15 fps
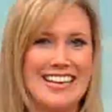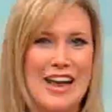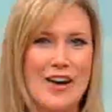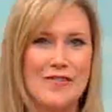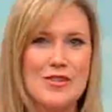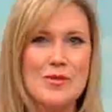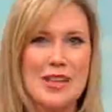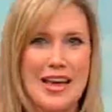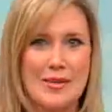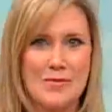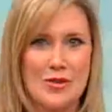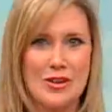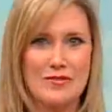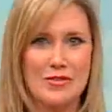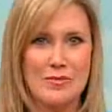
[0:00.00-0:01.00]
Now, if you would like
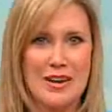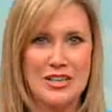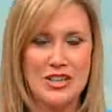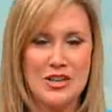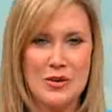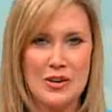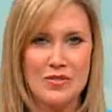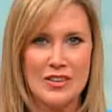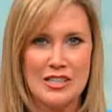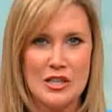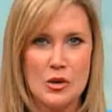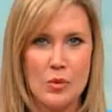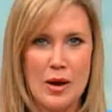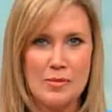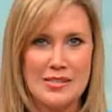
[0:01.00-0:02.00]
more information, you can visit
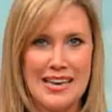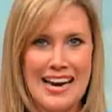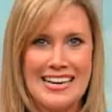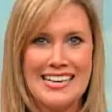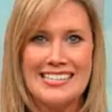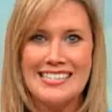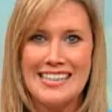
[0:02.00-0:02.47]
the website